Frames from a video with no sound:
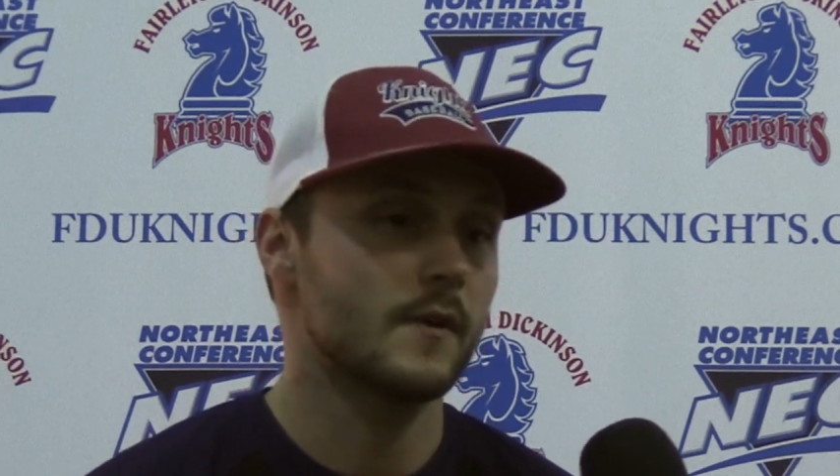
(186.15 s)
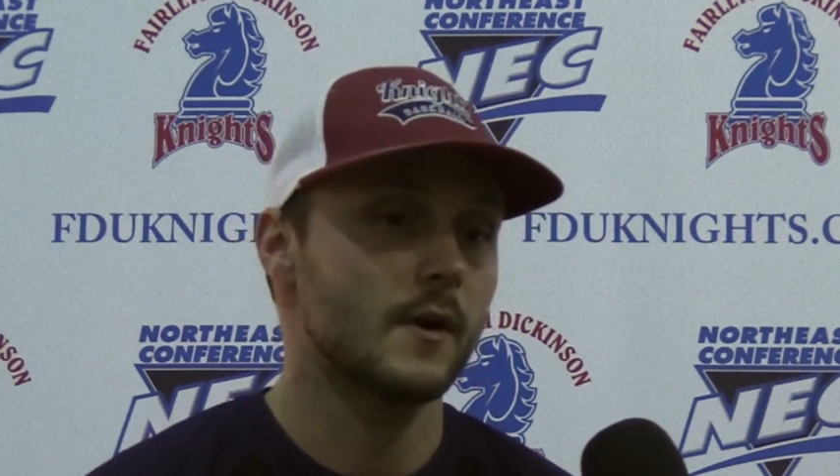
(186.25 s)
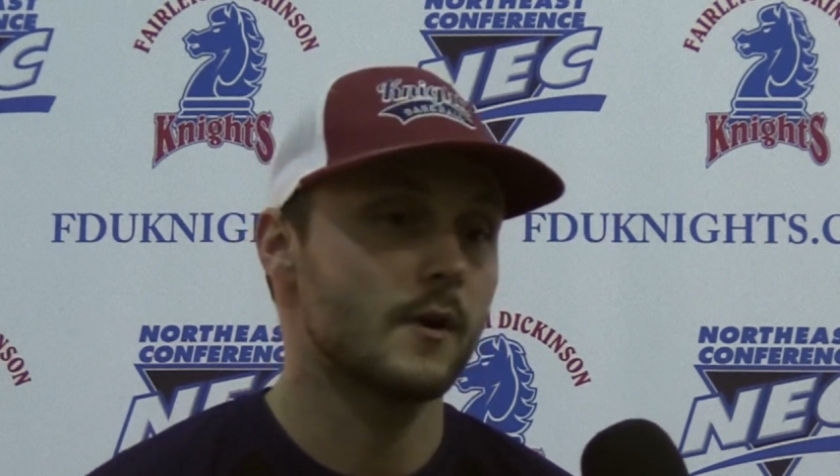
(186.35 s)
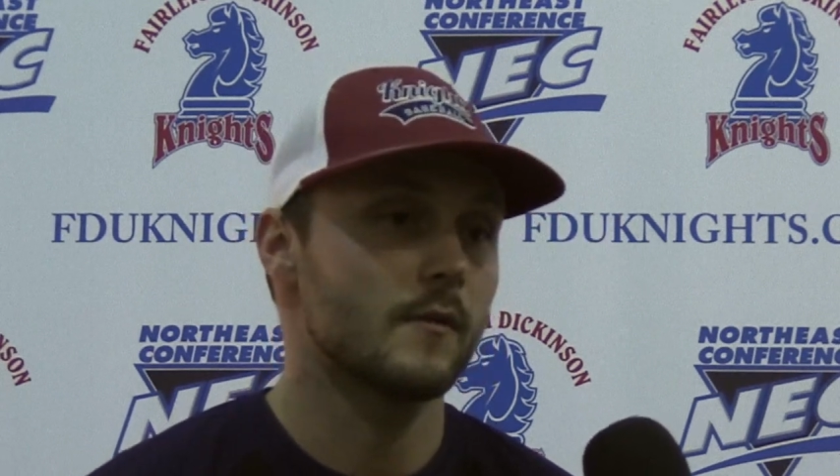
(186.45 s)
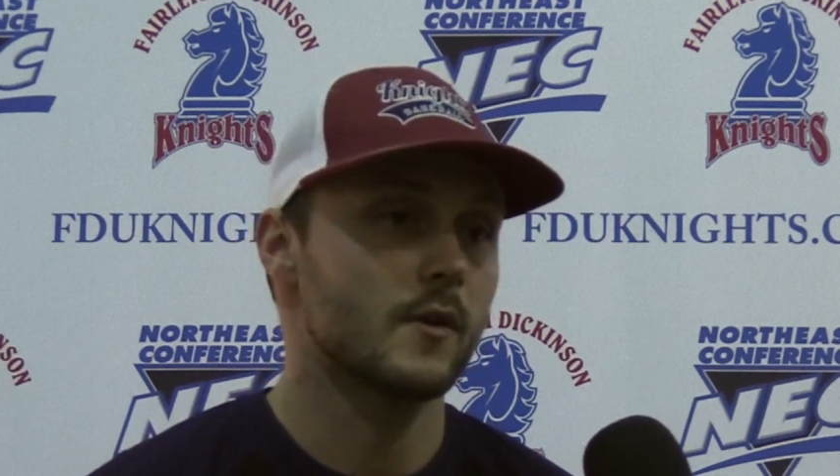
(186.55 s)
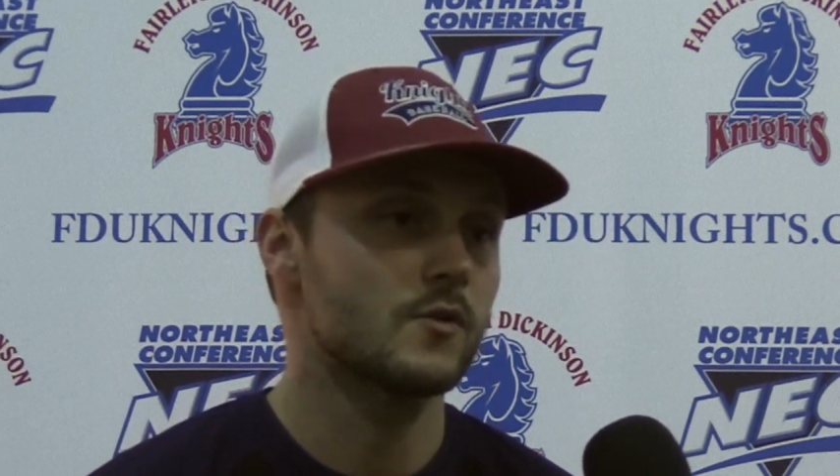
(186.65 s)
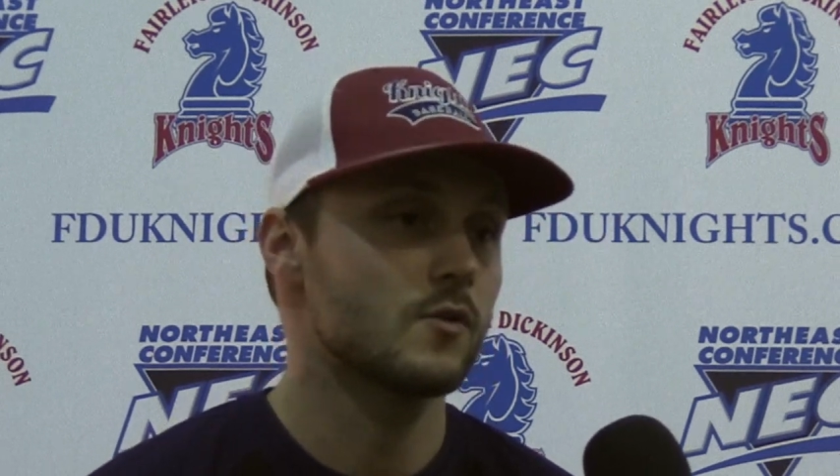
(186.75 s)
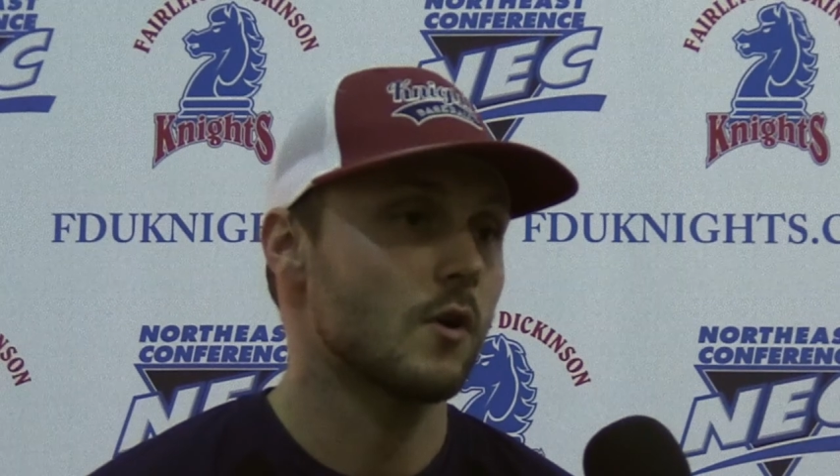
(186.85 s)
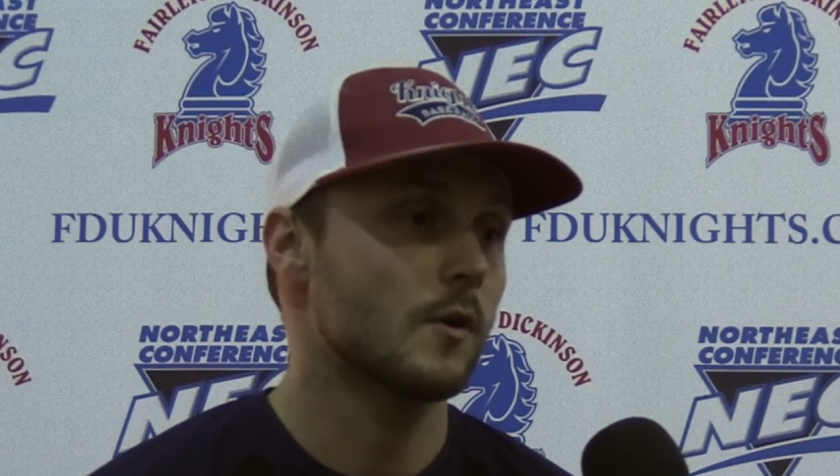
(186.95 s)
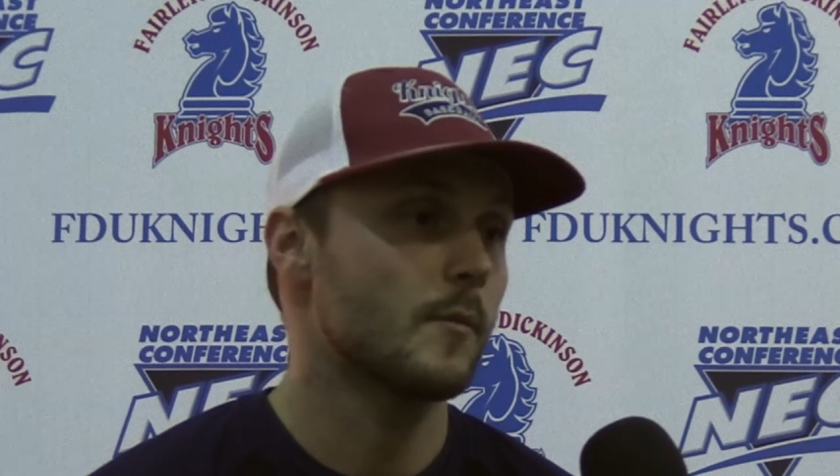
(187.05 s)
very very
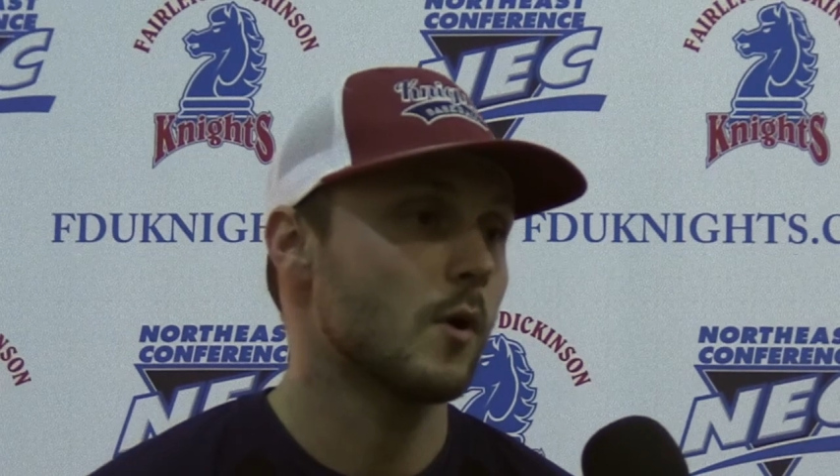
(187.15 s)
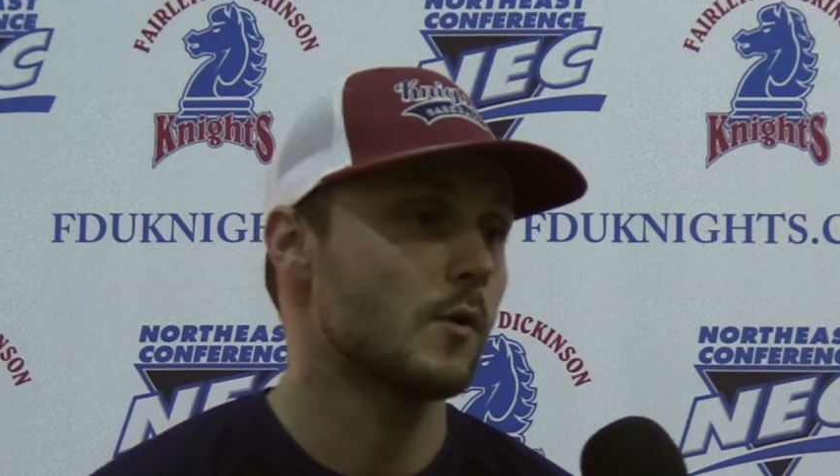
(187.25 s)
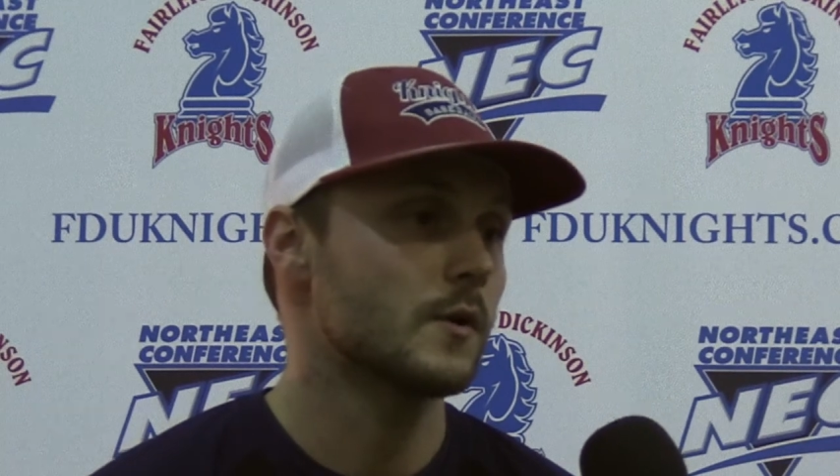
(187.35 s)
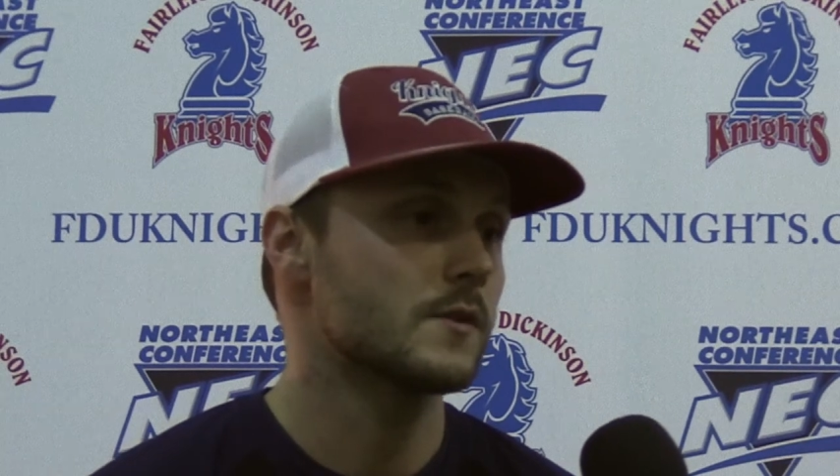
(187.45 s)
strong opponent.